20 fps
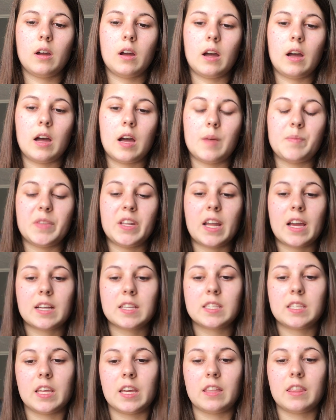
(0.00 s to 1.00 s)
The
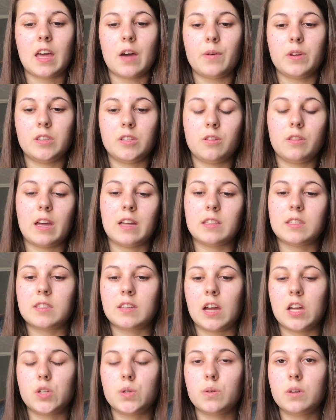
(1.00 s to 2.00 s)
next thing that we do that's
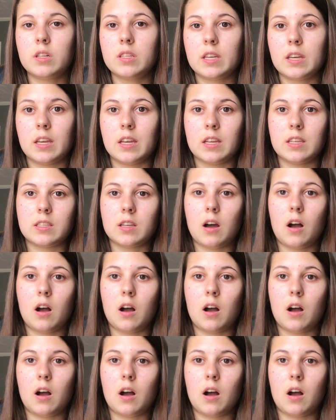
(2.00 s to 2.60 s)
scheduled is